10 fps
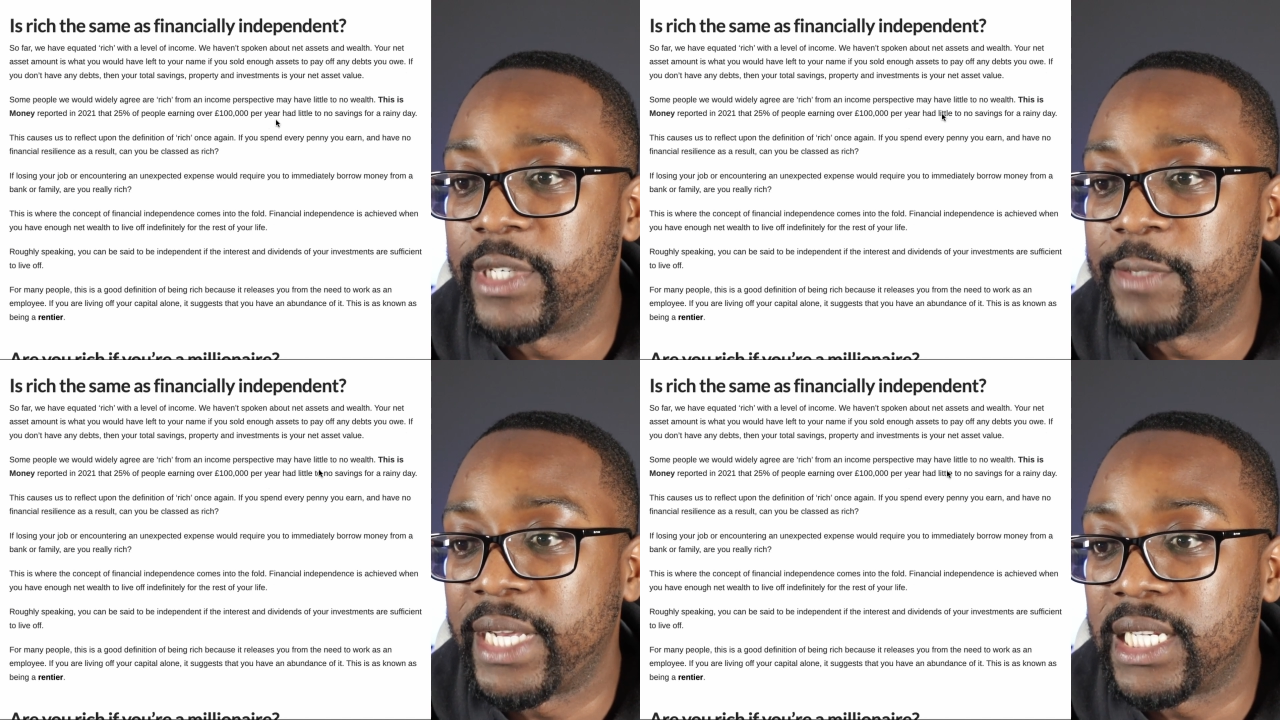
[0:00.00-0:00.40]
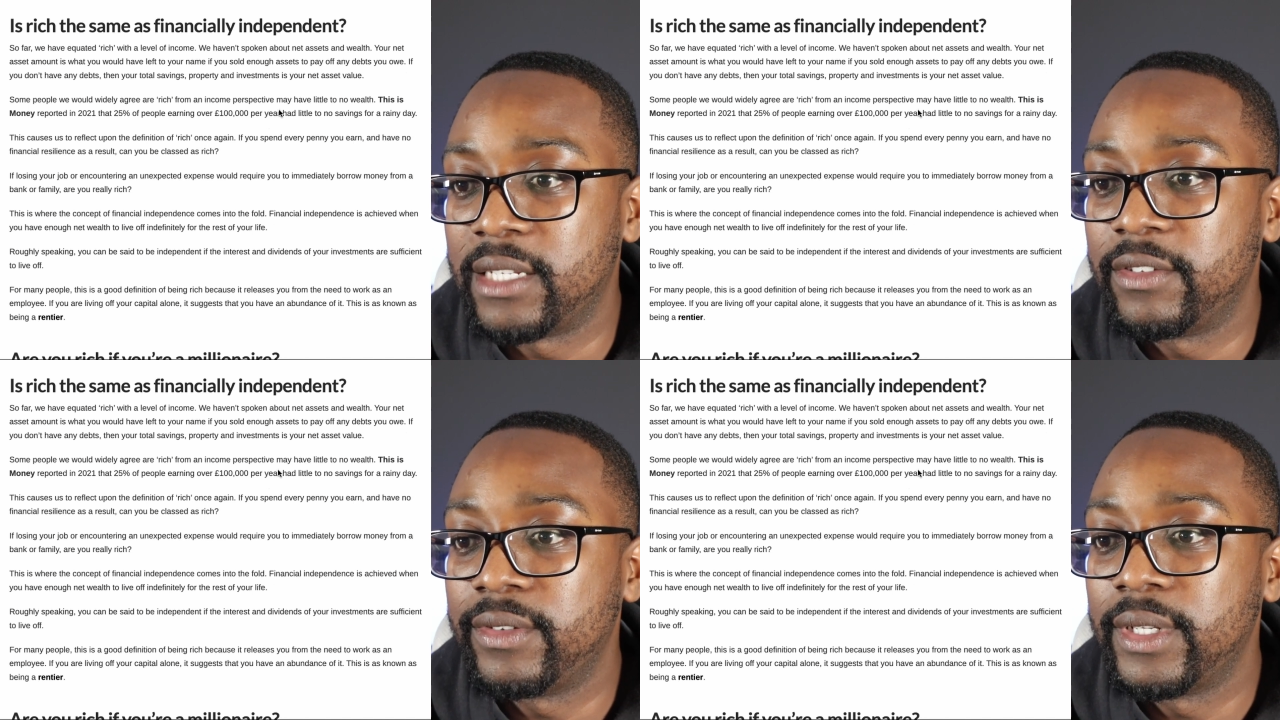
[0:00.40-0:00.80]

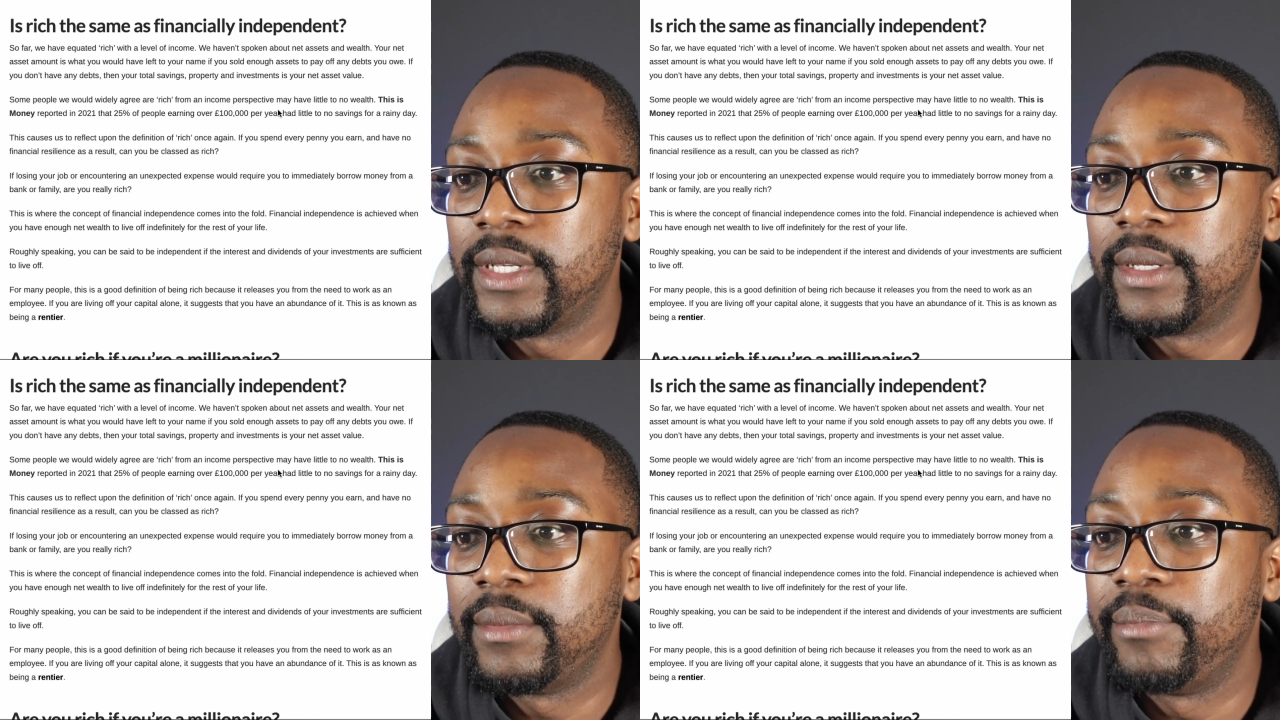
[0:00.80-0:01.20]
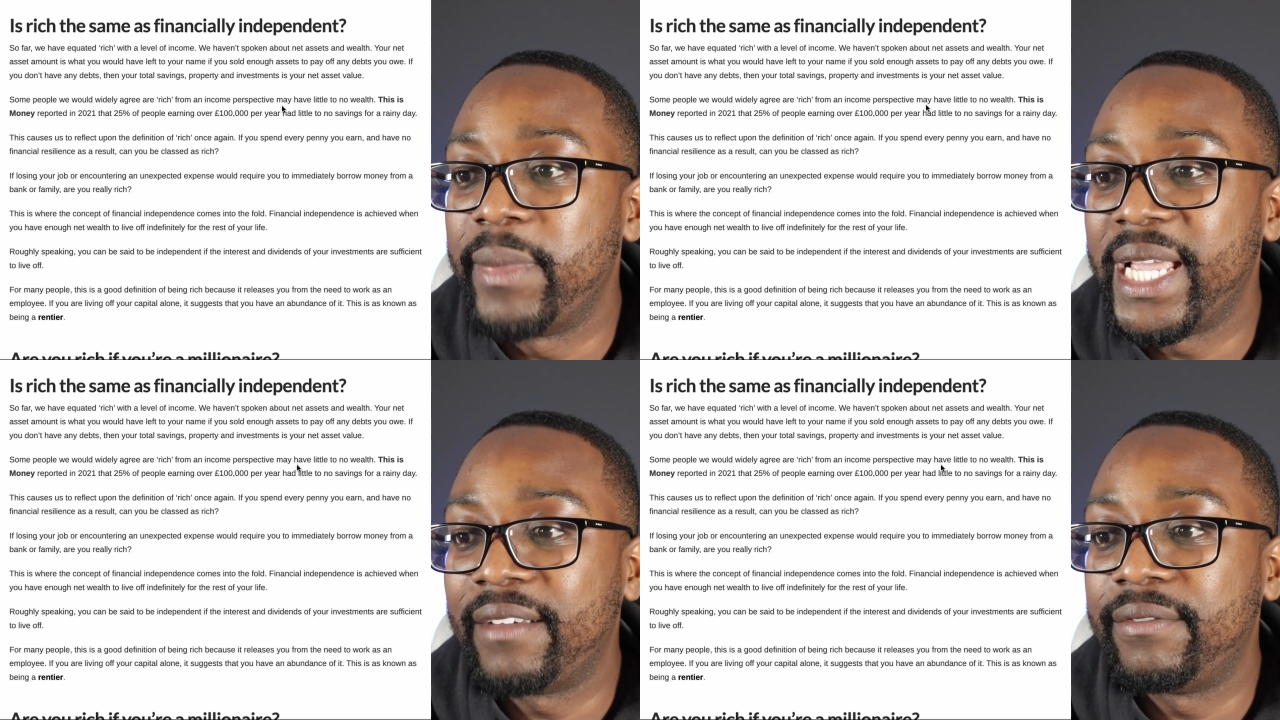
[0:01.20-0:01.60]
perspective,
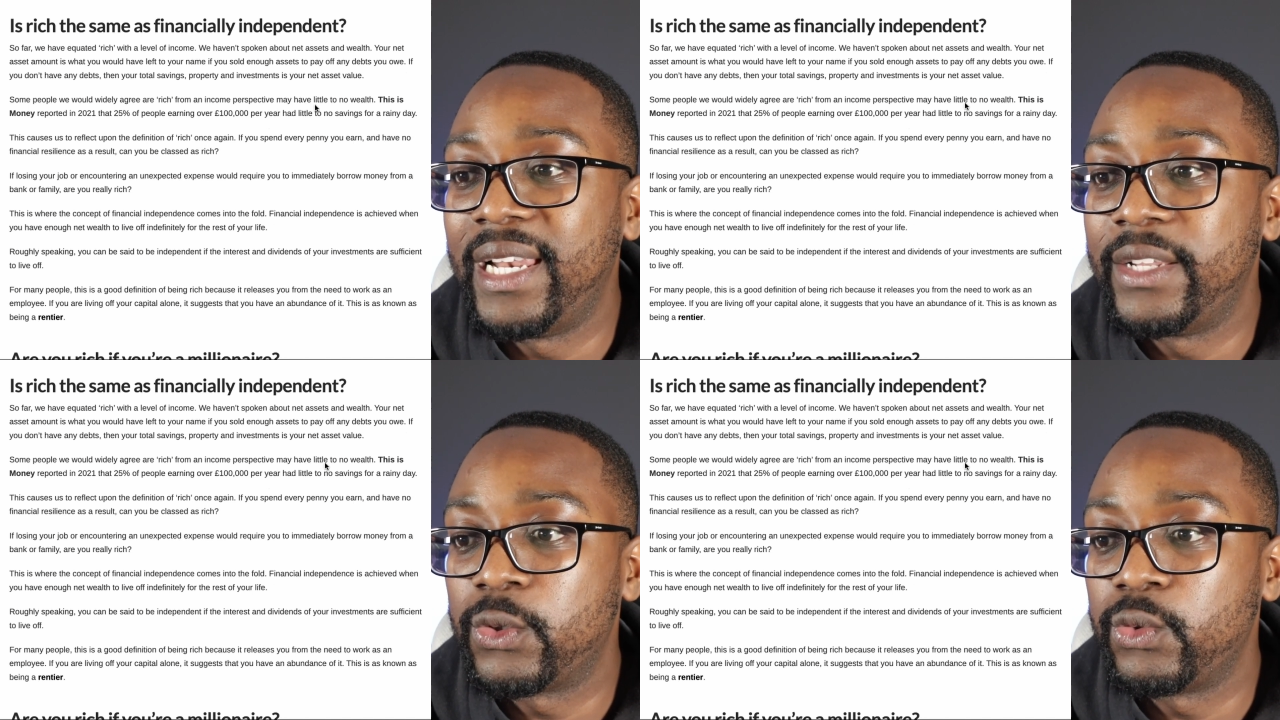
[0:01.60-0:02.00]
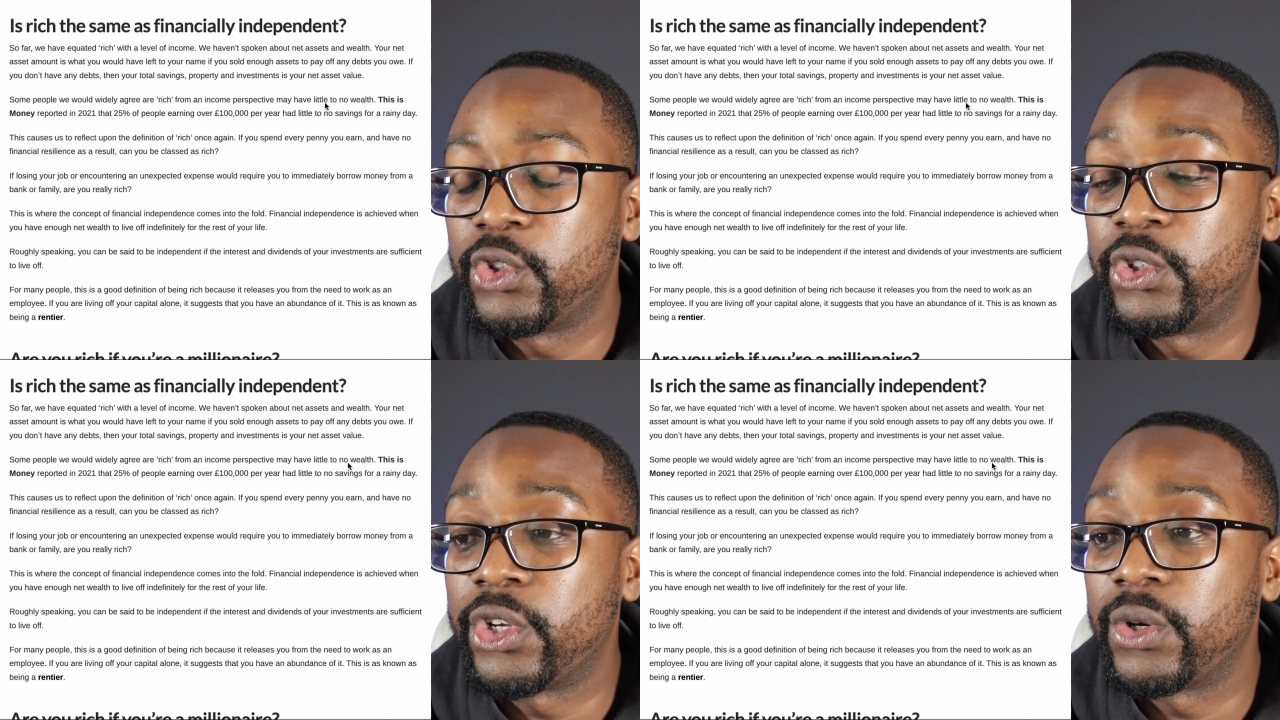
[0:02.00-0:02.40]
may have little
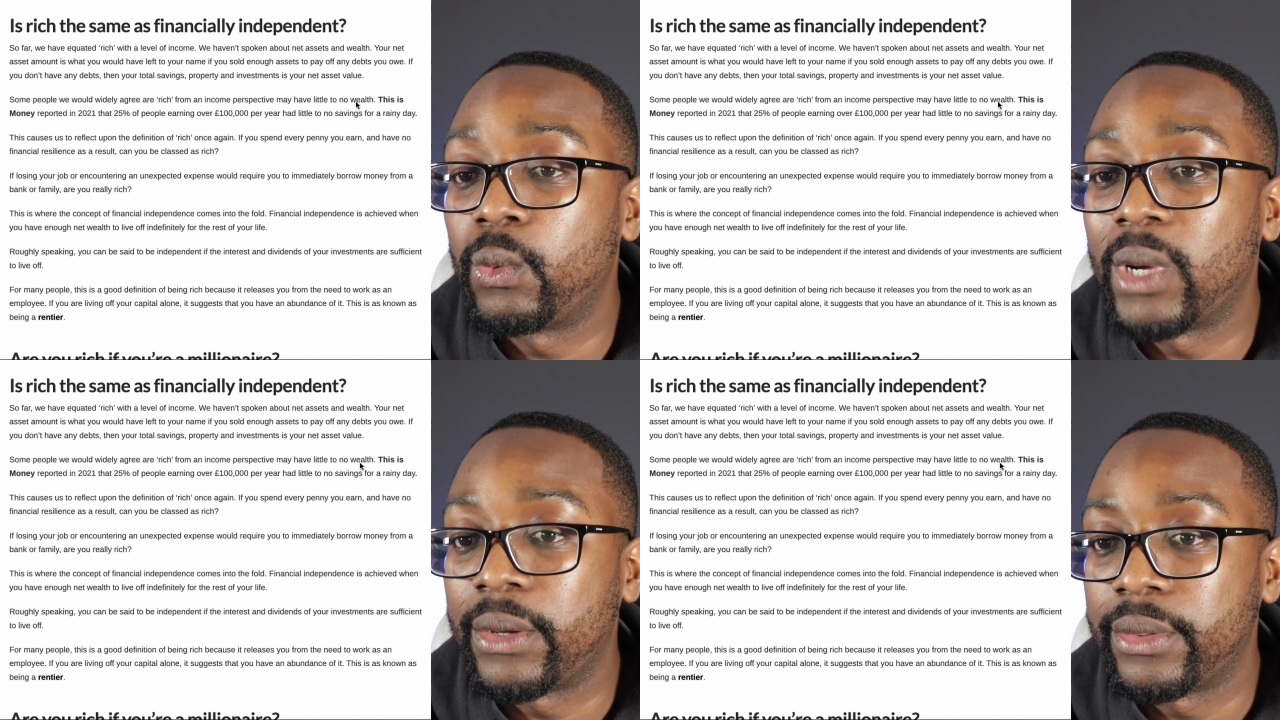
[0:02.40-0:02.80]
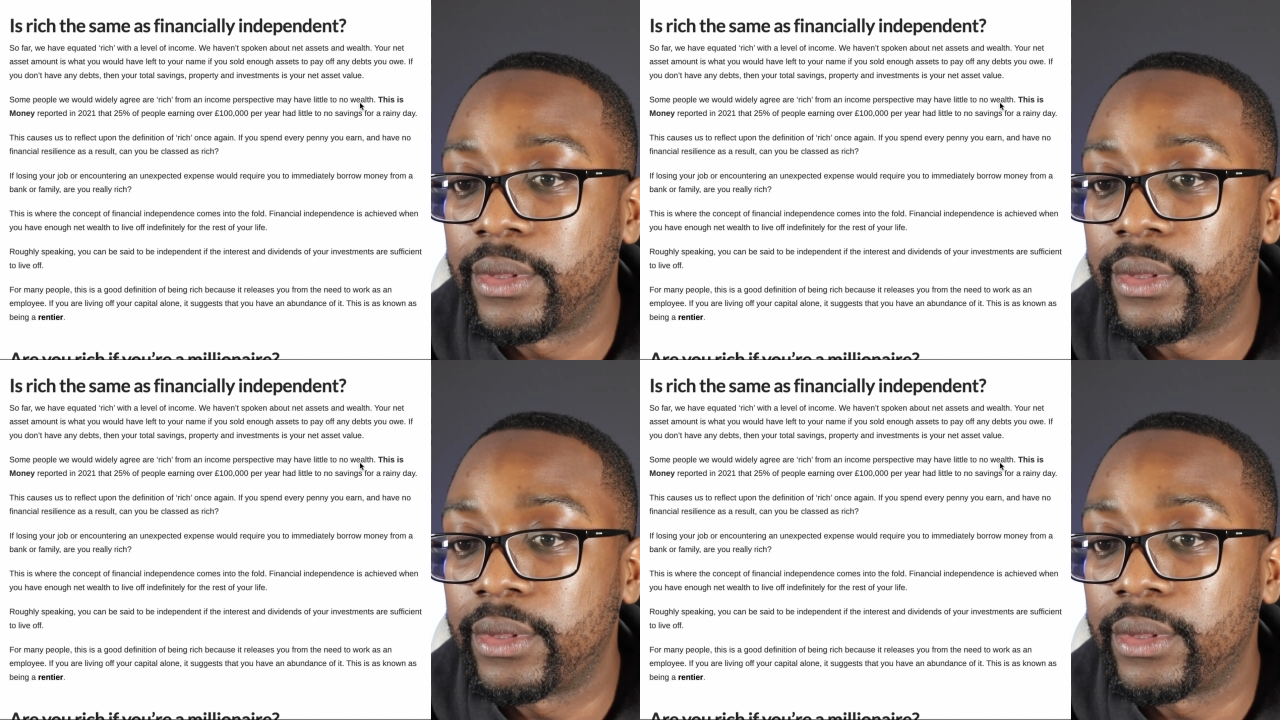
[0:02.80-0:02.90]
to no wealth.